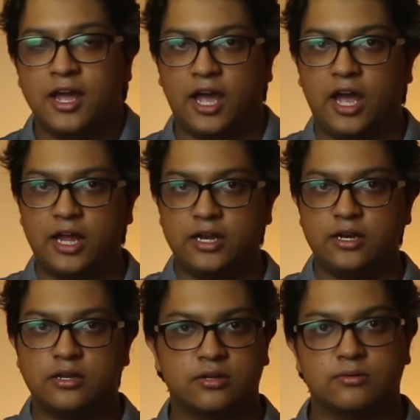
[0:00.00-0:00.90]

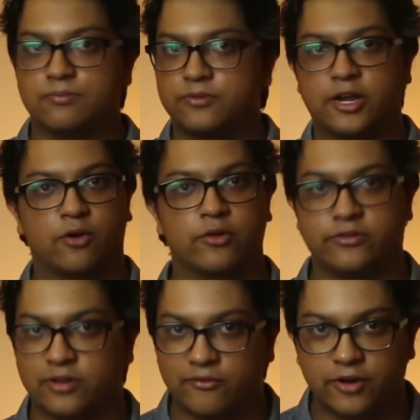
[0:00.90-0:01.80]
and they don't really
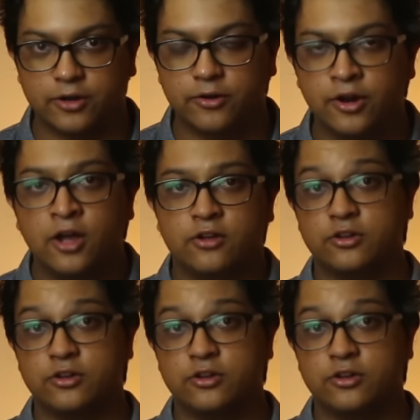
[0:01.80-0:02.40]
sound very good.